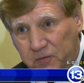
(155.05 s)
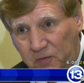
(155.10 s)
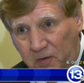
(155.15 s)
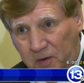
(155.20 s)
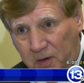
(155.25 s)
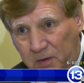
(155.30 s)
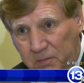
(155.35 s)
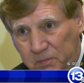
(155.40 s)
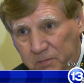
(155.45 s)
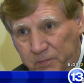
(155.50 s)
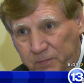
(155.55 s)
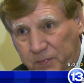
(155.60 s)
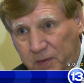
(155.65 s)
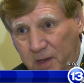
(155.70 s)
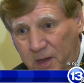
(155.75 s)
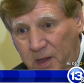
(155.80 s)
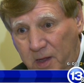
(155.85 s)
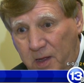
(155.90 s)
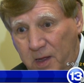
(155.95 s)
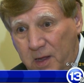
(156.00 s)
on him
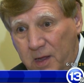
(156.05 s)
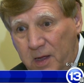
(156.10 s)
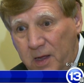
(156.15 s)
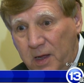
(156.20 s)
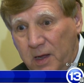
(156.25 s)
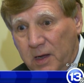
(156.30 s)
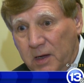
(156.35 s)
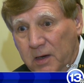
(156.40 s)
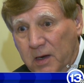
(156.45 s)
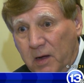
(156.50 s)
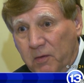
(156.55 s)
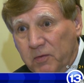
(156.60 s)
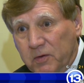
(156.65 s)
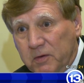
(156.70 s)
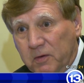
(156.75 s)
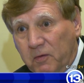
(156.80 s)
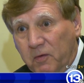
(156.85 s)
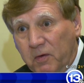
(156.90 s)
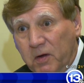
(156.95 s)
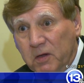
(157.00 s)
and that
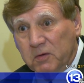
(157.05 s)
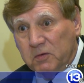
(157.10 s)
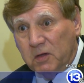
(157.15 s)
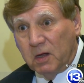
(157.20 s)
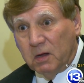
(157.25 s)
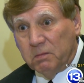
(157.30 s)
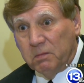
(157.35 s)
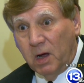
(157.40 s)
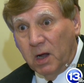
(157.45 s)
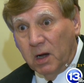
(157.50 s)
was the greatest day of my